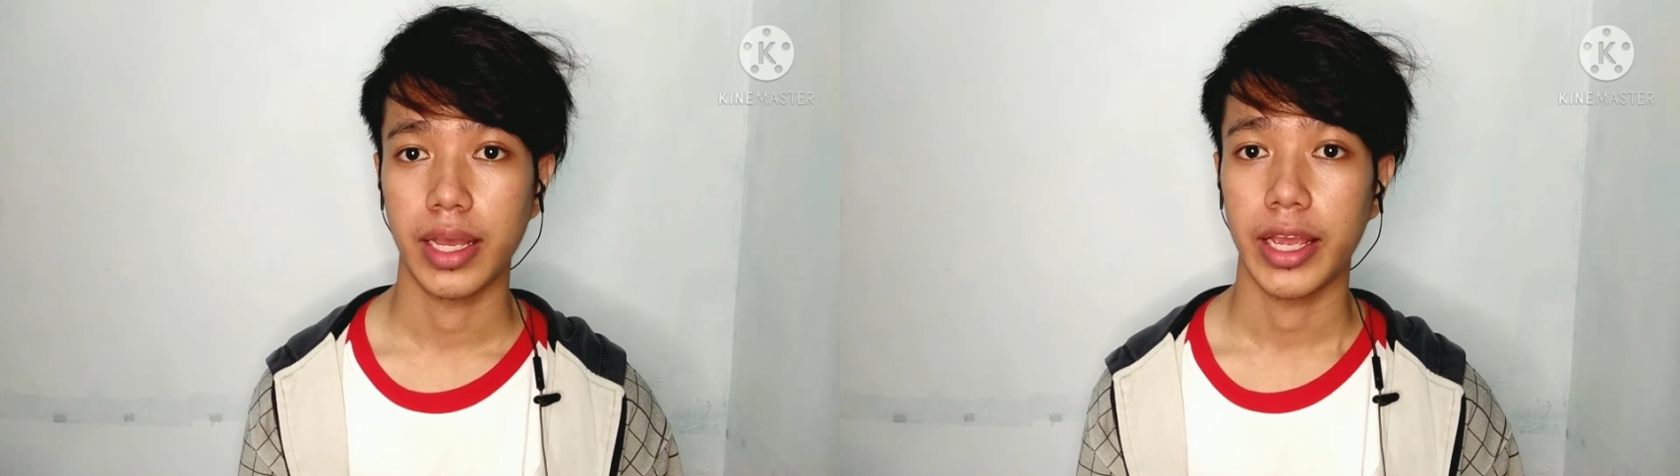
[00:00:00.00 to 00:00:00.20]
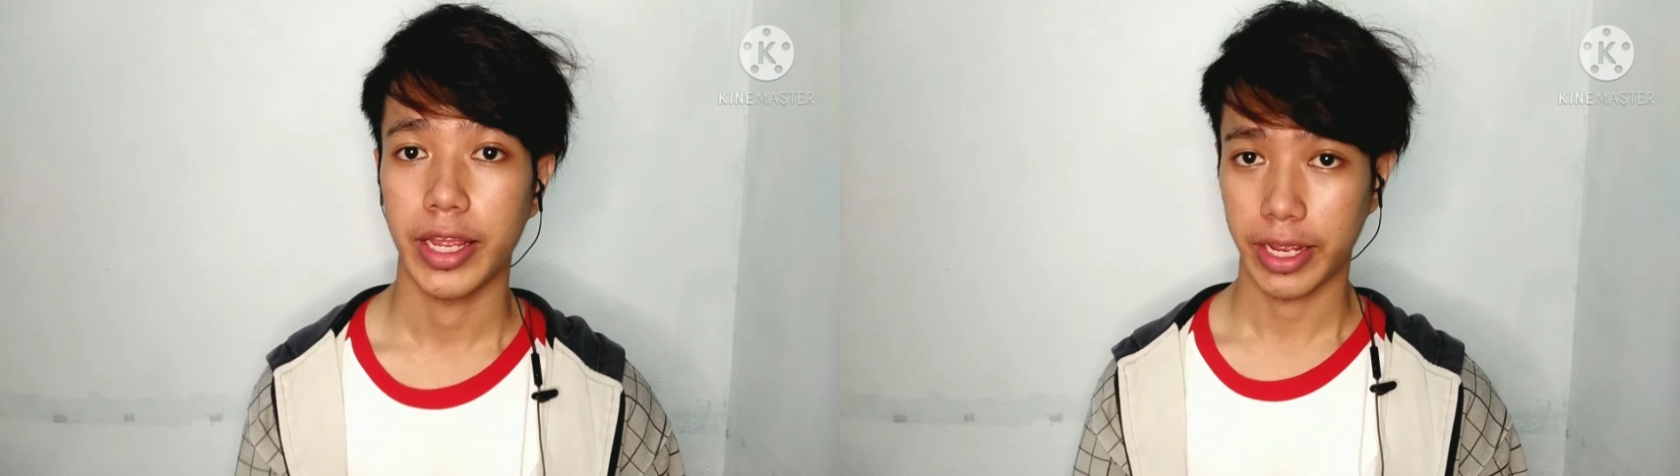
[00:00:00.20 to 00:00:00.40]

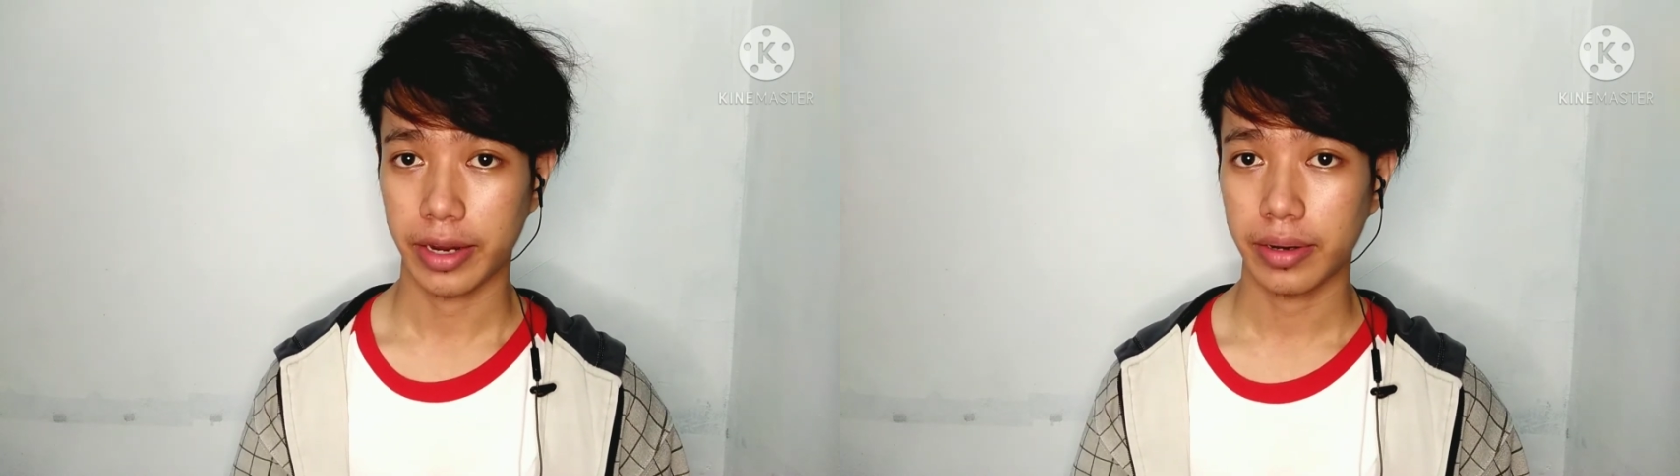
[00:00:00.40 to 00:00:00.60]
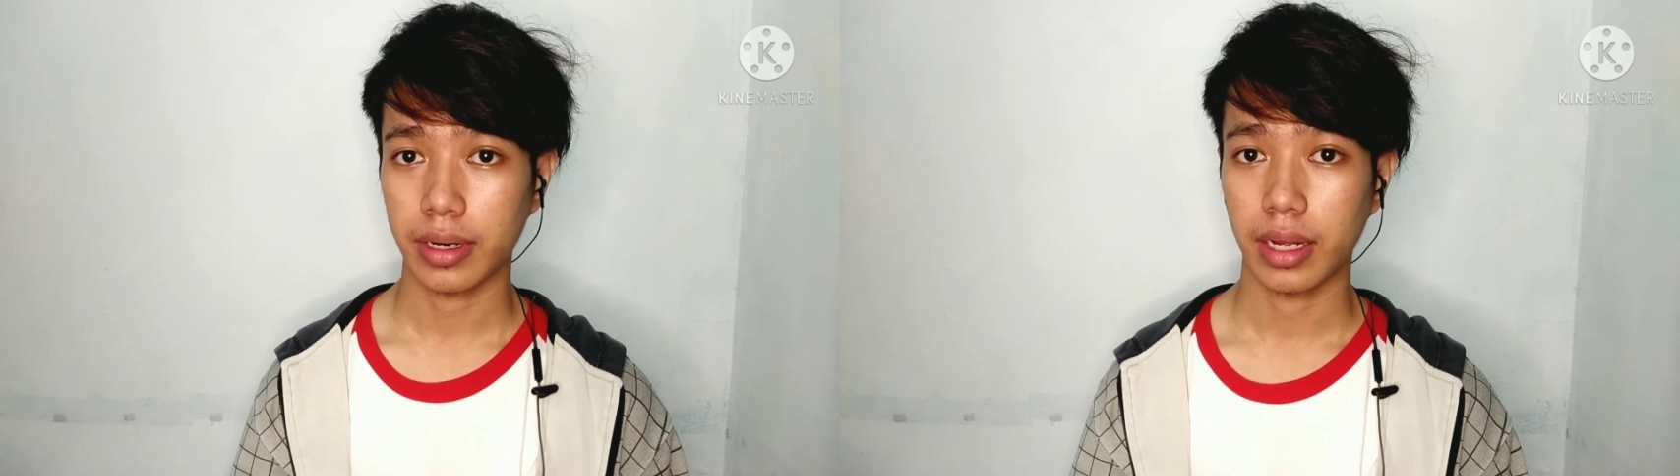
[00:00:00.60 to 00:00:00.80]

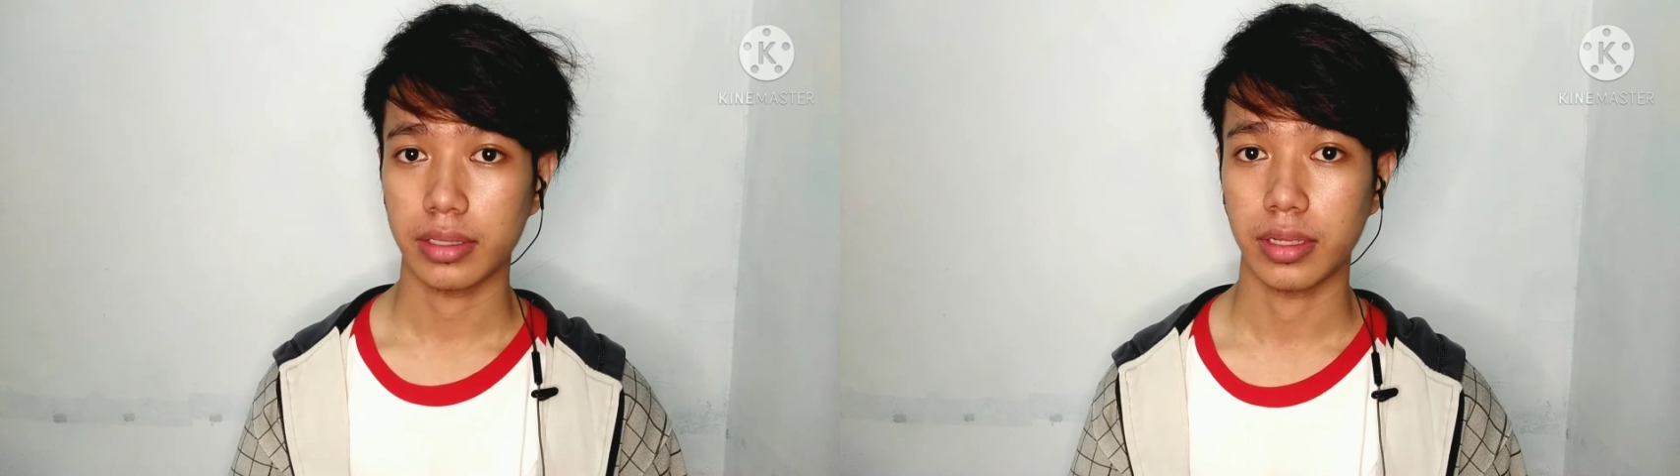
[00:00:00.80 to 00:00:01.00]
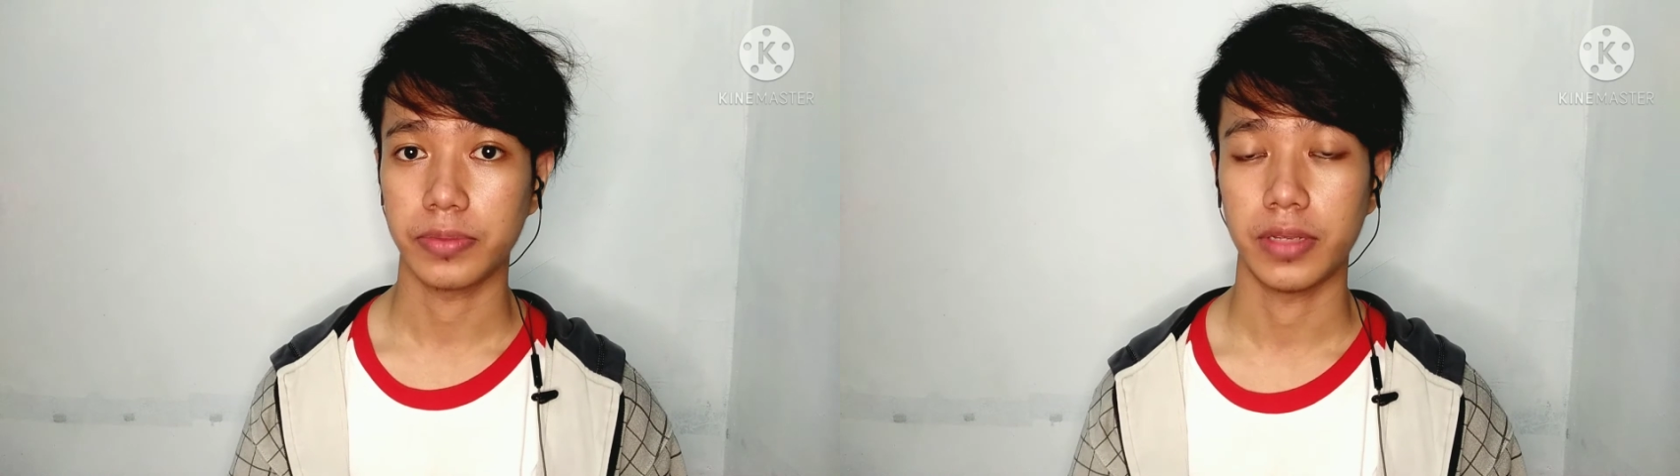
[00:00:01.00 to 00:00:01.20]
Here are
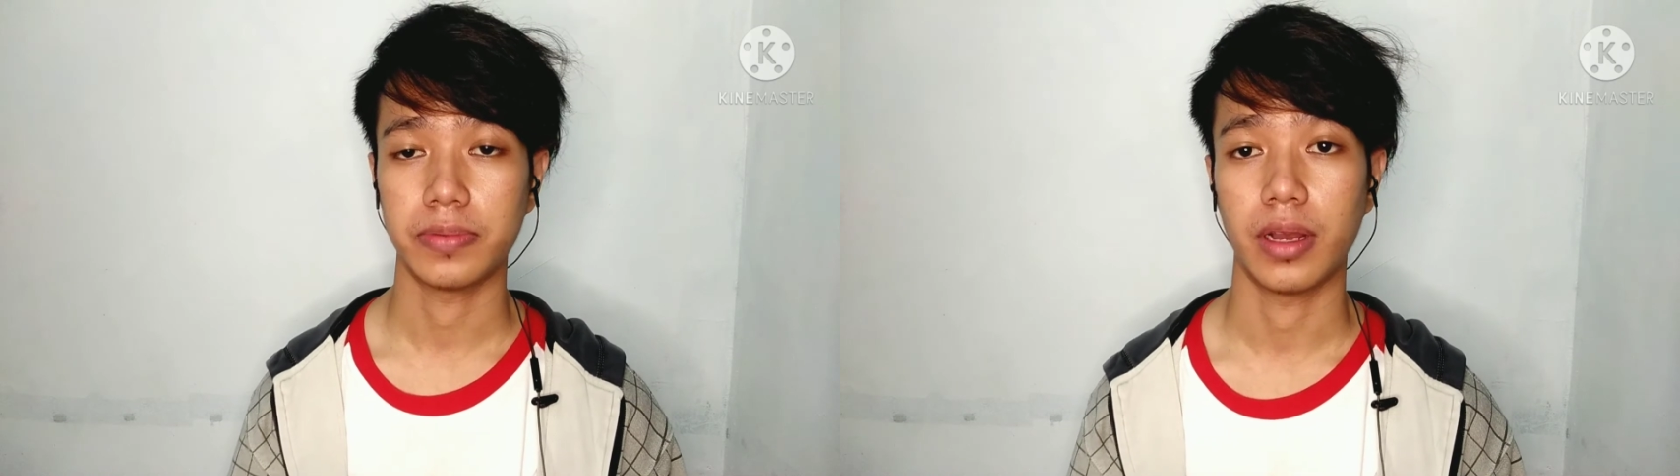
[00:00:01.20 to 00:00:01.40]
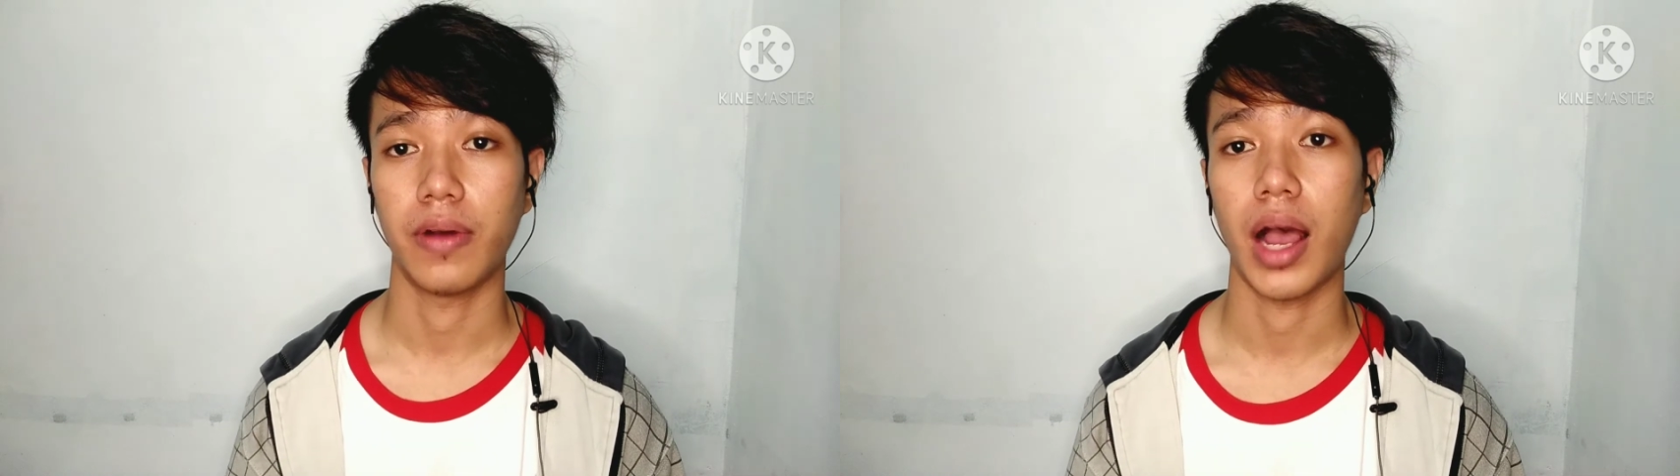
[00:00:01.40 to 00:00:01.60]
some tips
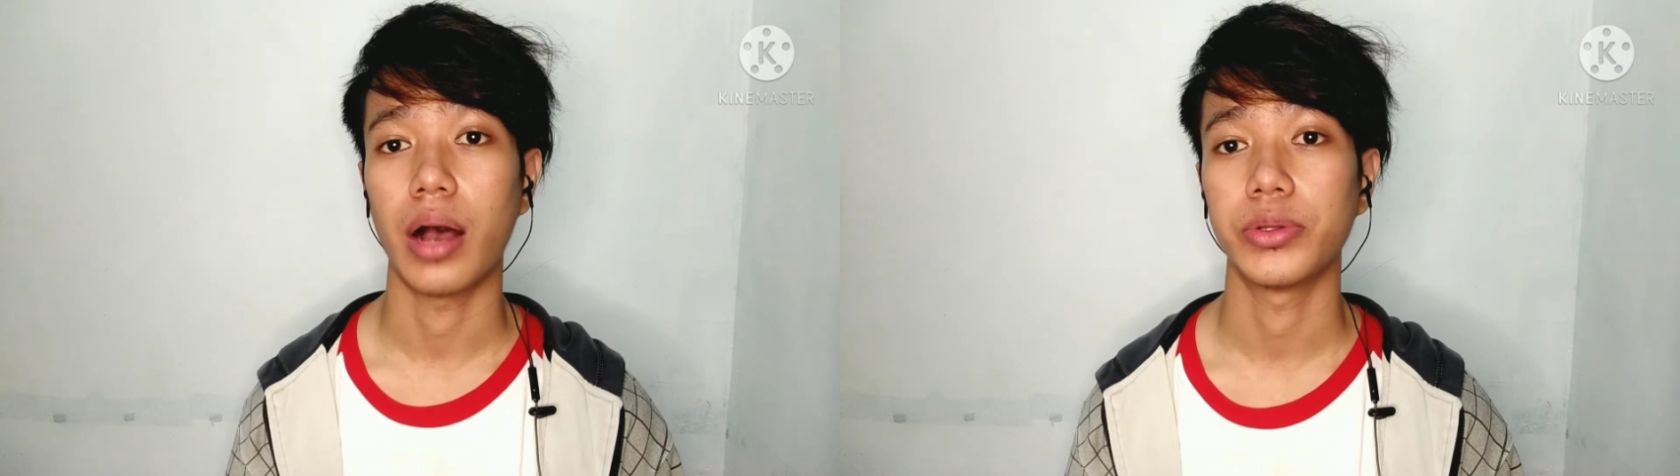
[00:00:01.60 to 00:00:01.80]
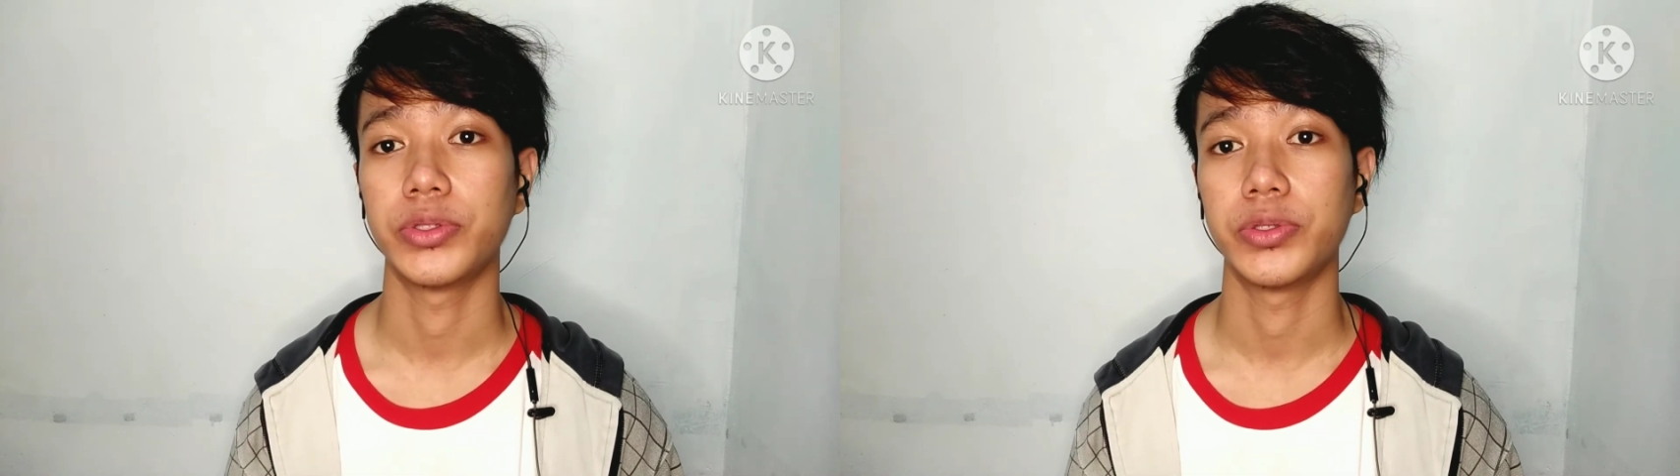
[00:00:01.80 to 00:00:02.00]
on how